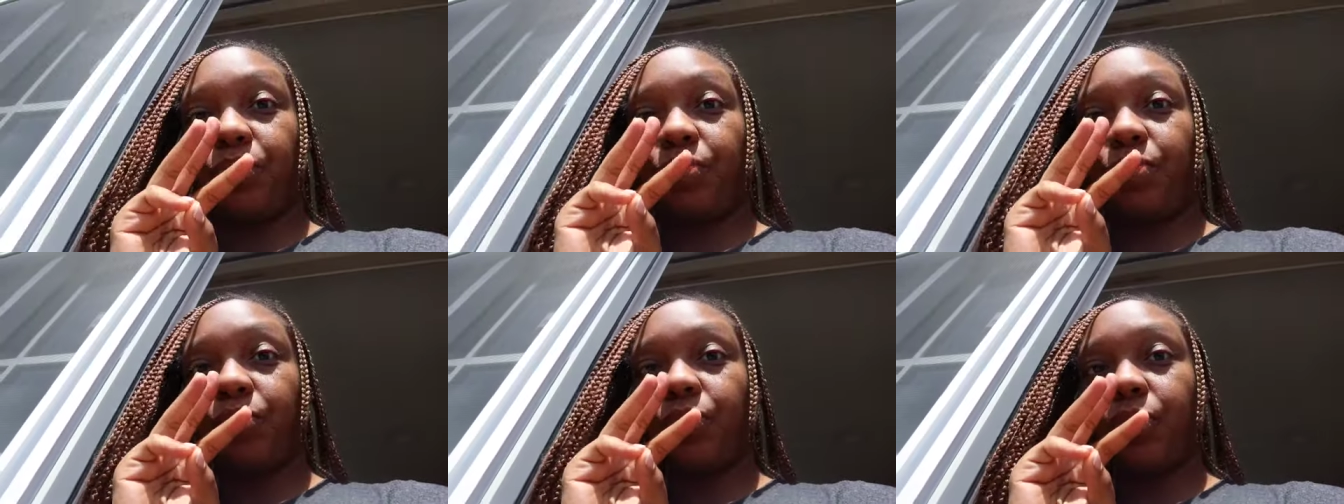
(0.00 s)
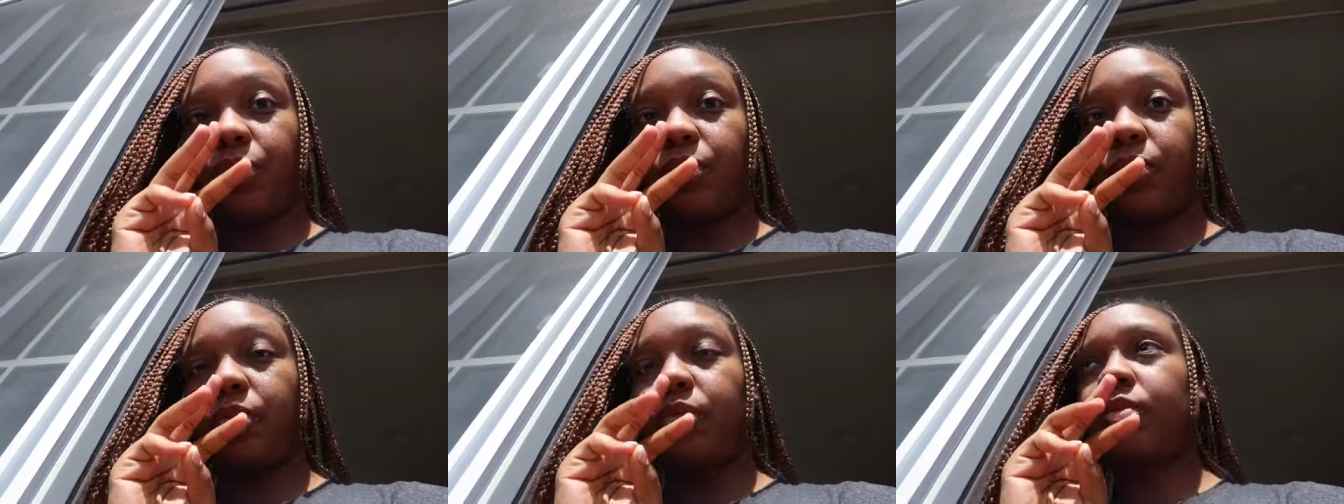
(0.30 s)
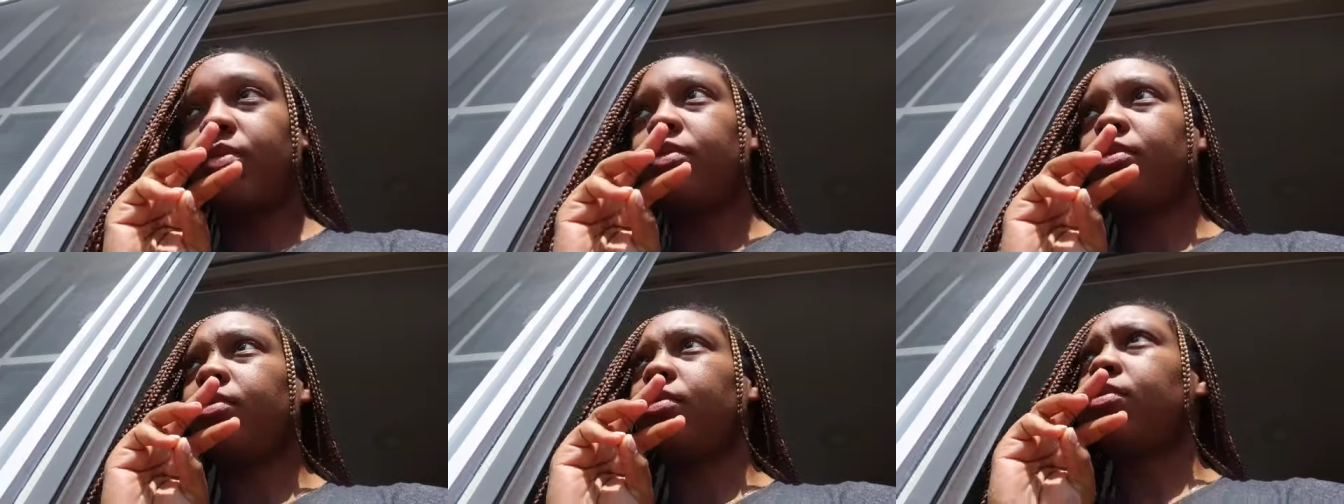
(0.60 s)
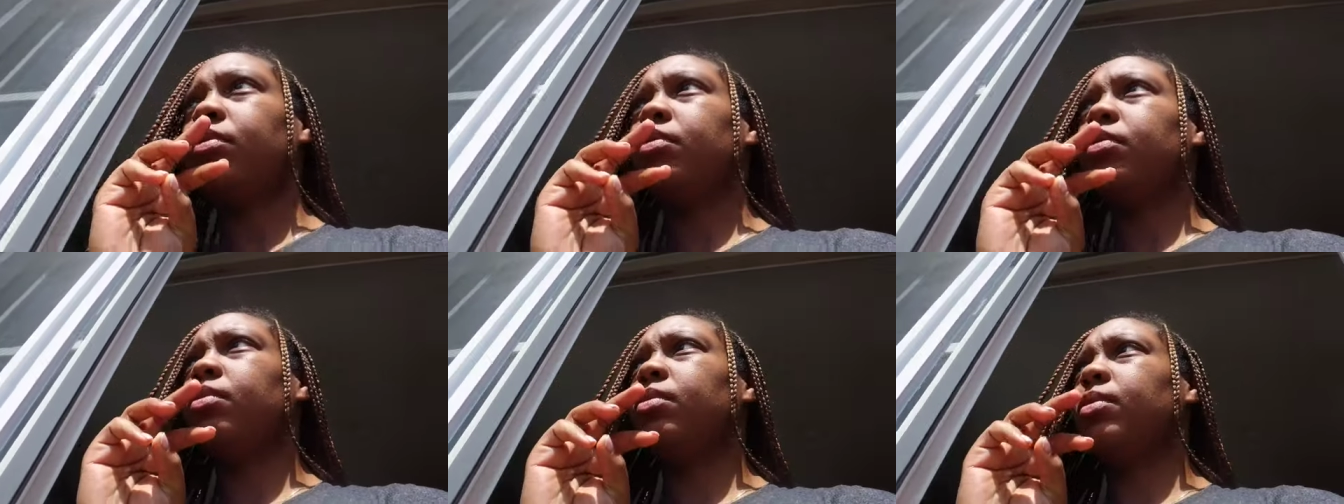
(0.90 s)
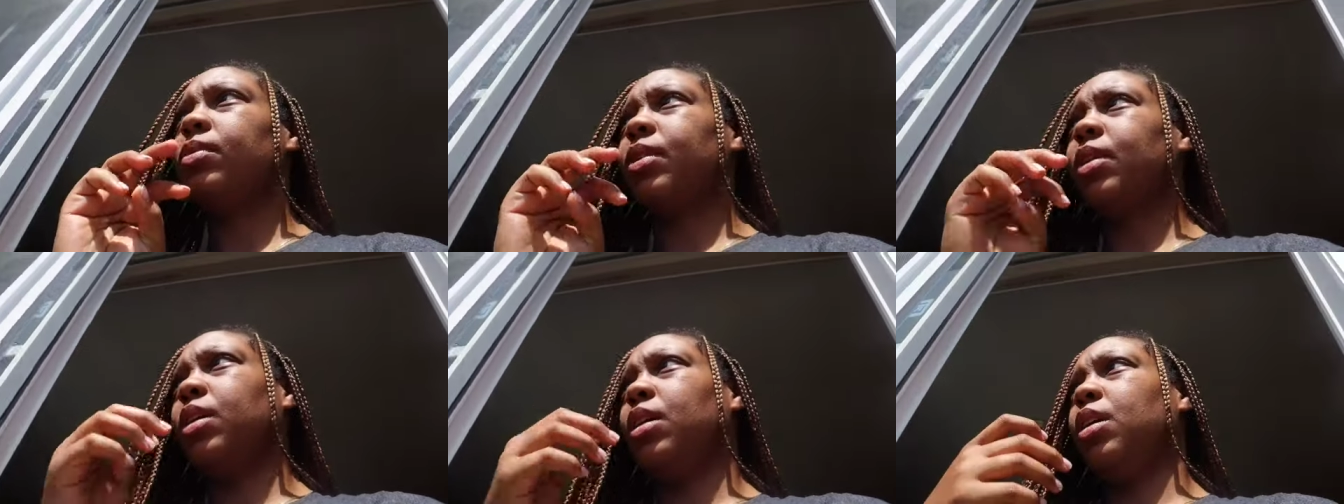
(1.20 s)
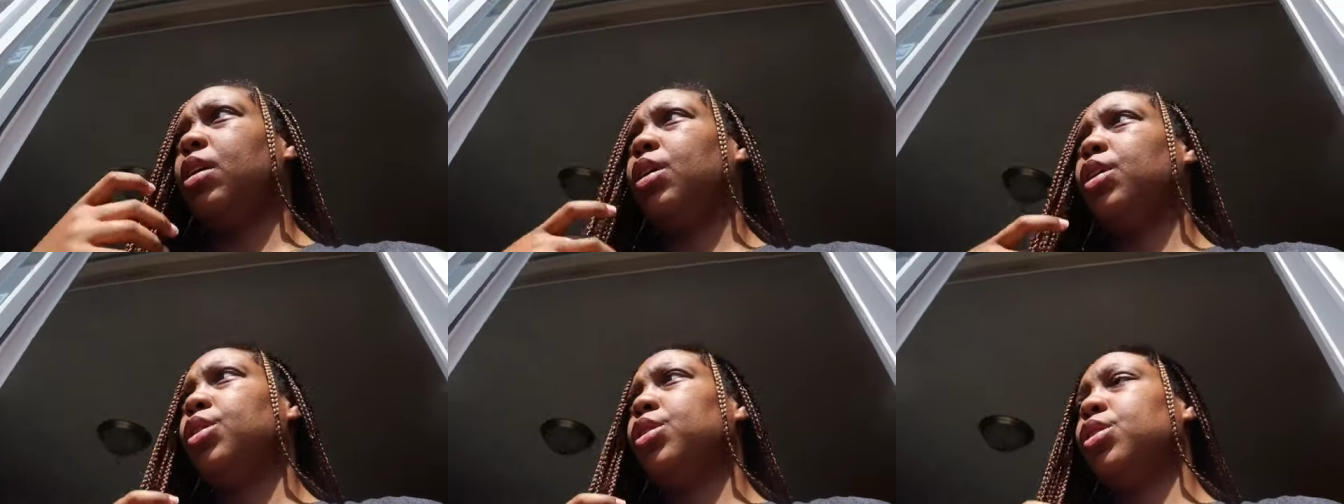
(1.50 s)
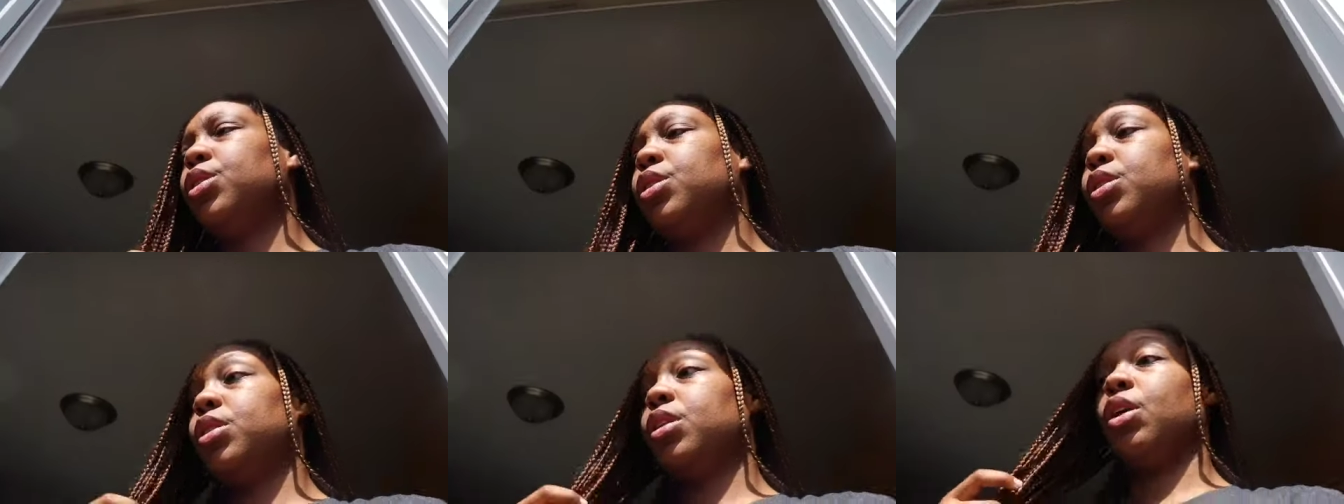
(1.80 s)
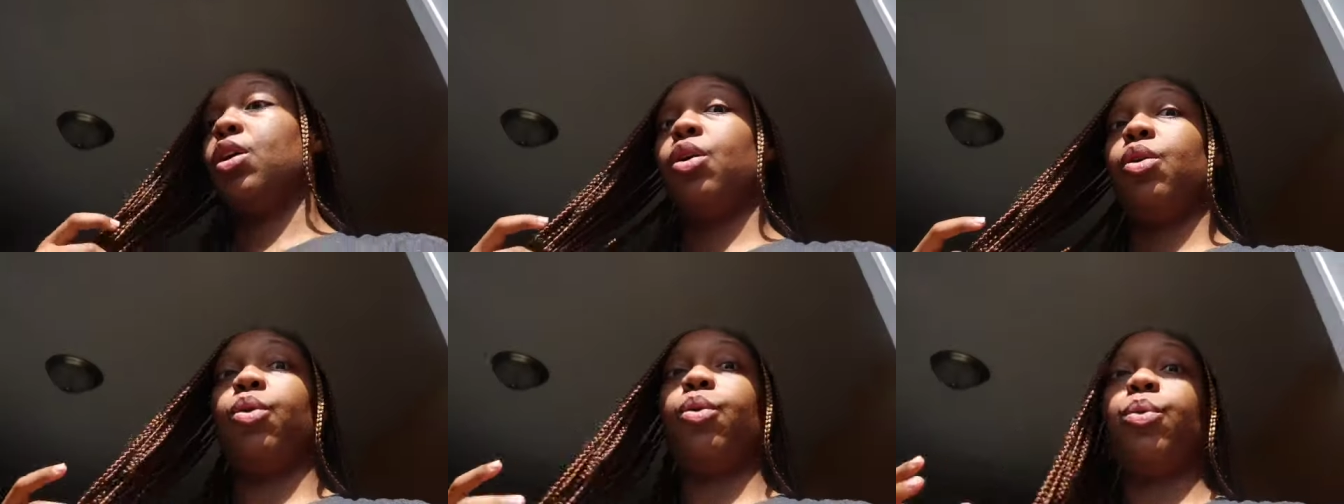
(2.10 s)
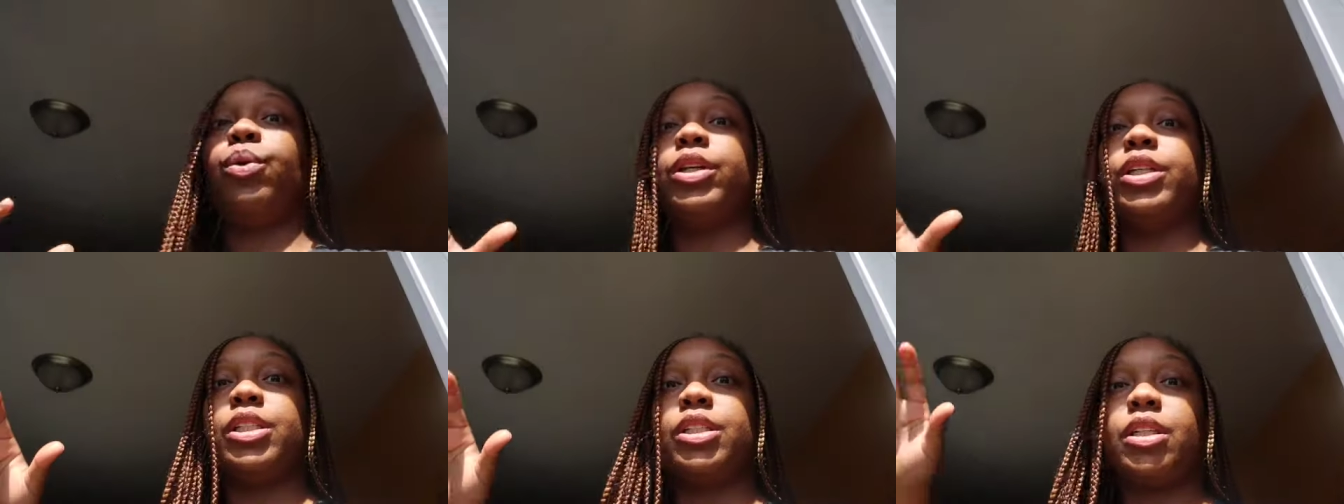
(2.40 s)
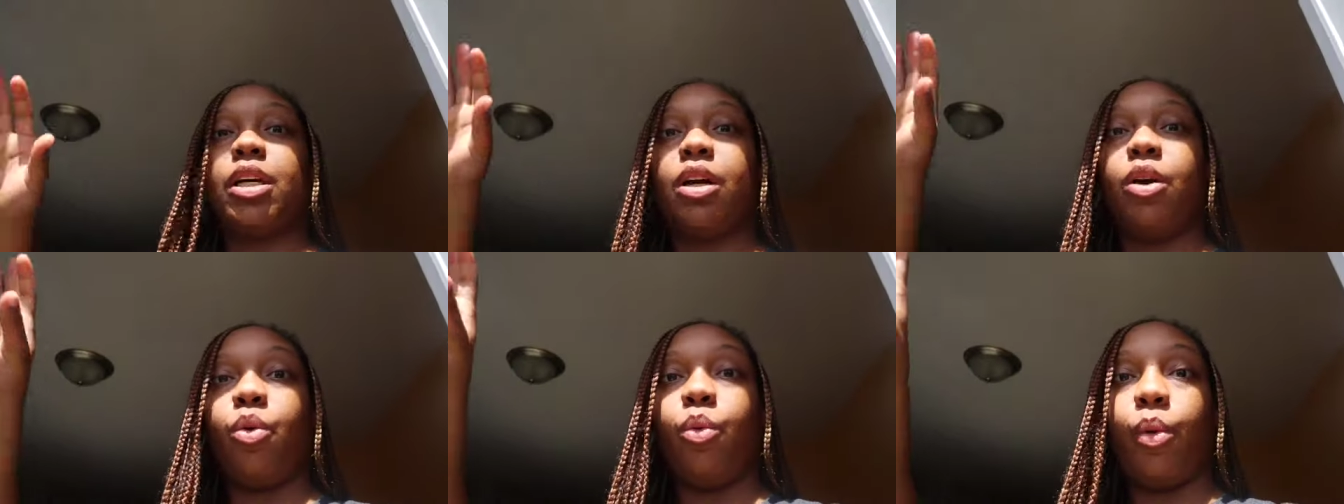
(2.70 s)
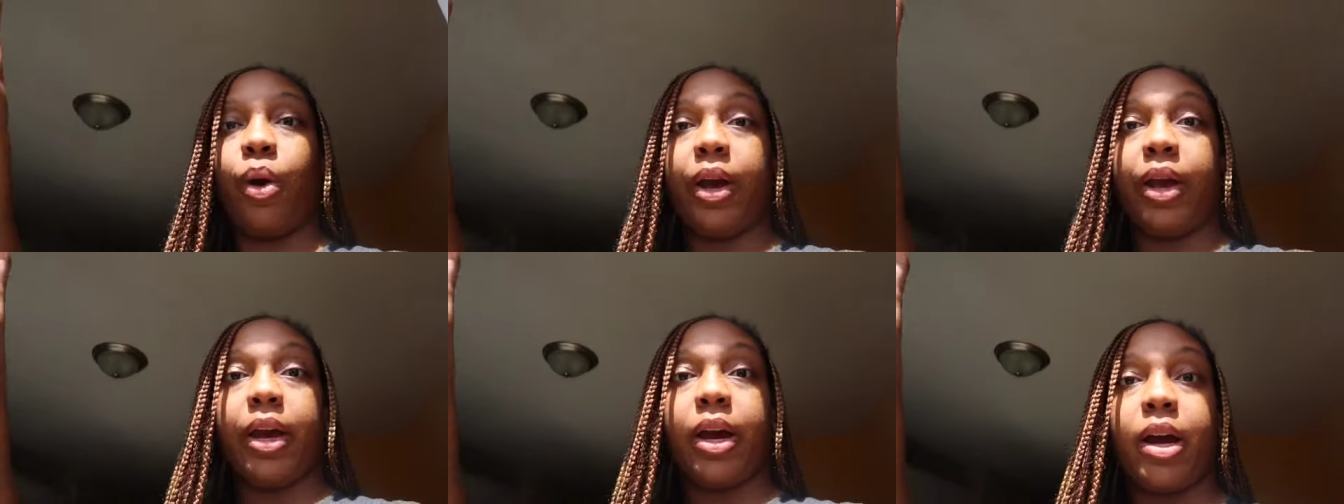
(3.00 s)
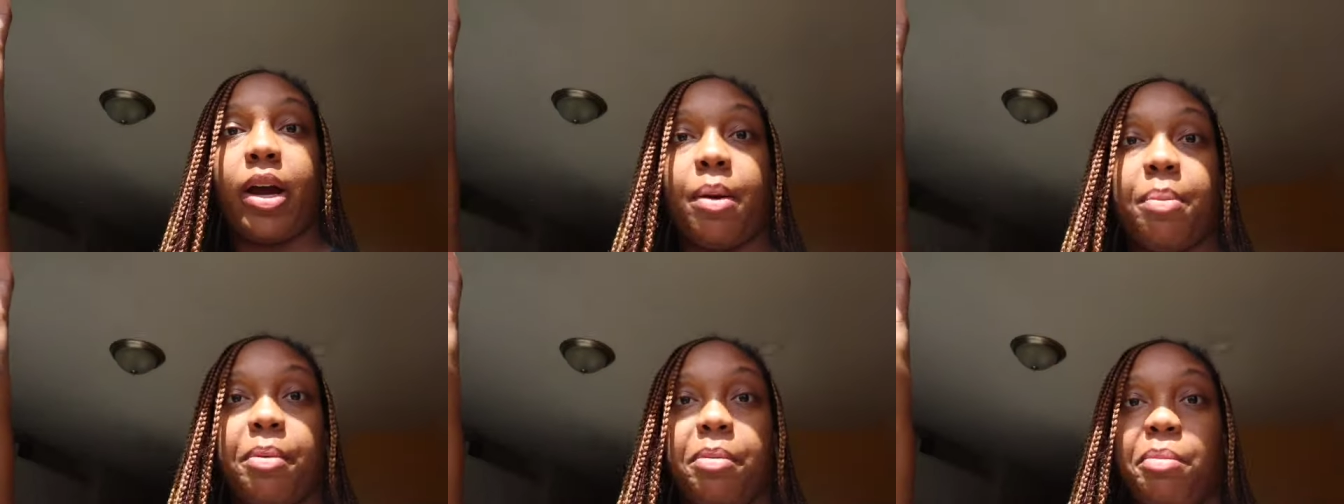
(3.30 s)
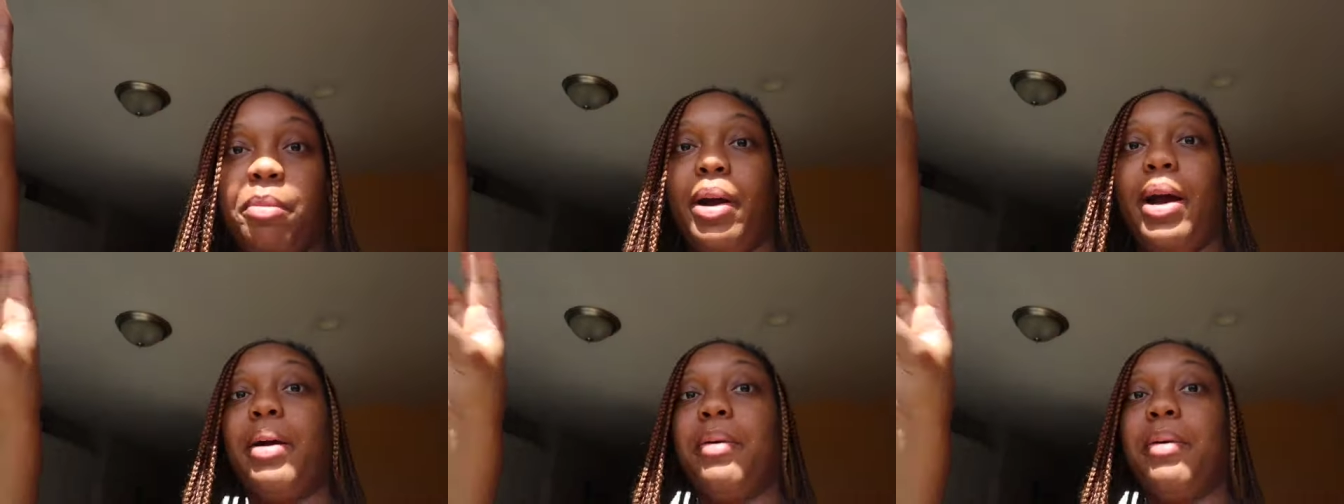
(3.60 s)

Yeah, the moon goes over the sun. So we're just gonna wait a couple more